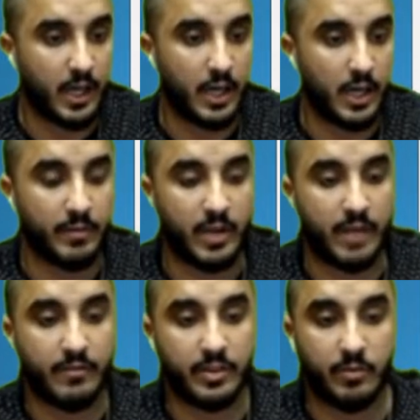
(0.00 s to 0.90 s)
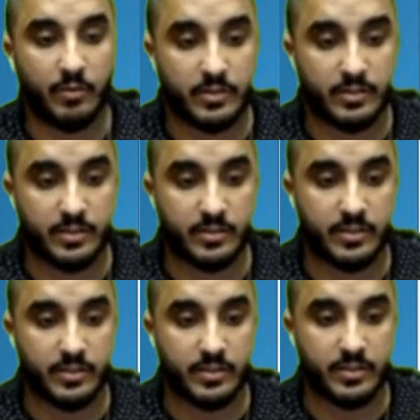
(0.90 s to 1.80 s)
If you have any
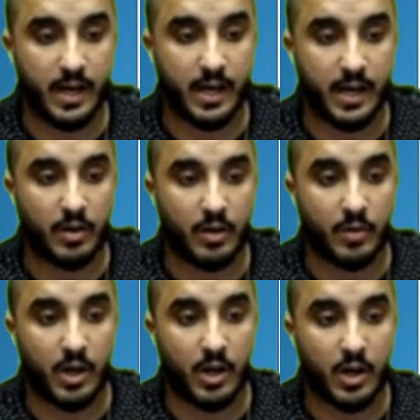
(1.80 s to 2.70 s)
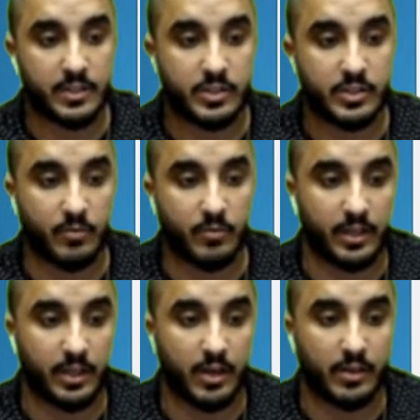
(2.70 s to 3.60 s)
questions about a project that you're working
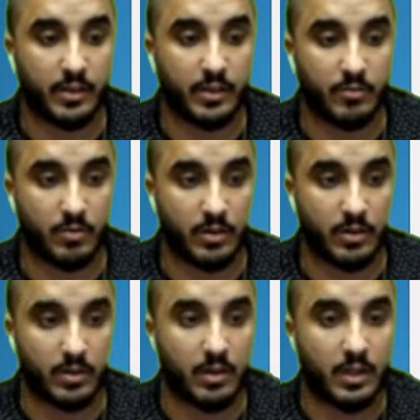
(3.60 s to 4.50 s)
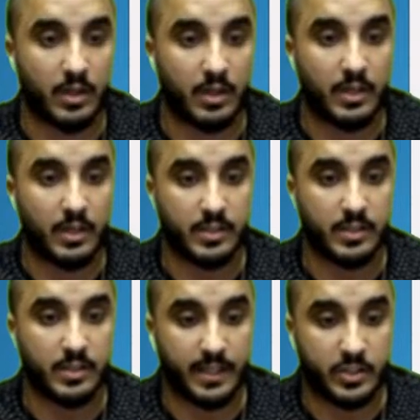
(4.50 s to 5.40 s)
on or something
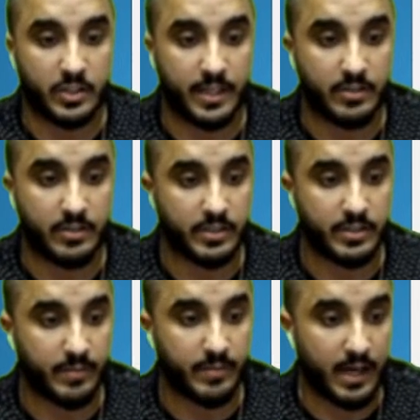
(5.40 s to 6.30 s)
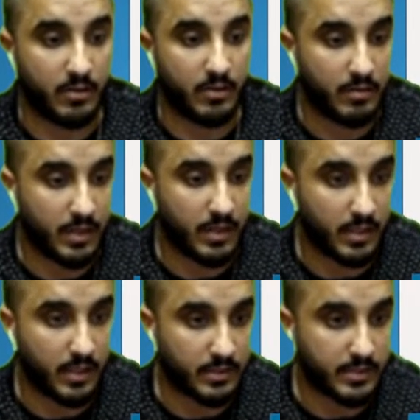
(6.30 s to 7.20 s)
that you're interested about,
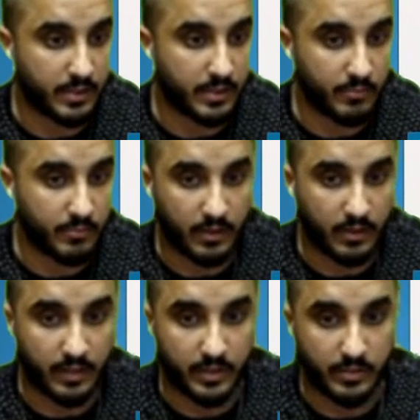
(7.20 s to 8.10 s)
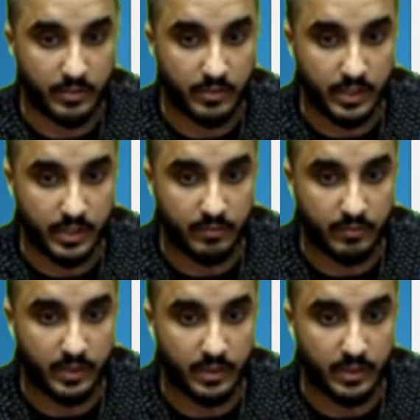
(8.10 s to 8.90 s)
let's see, how can I get my username from here?